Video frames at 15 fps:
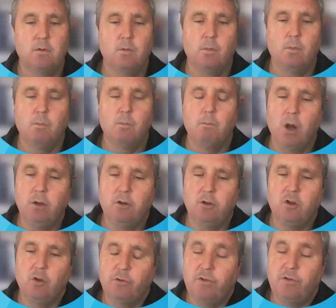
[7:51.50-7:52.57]

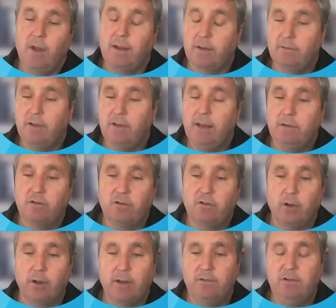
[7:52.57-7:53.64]
Molecules that contain, just
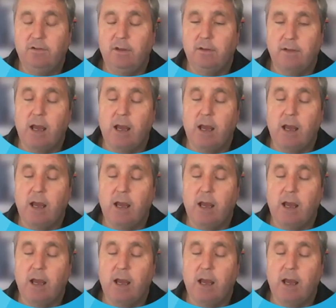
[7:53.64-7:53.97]
like I said,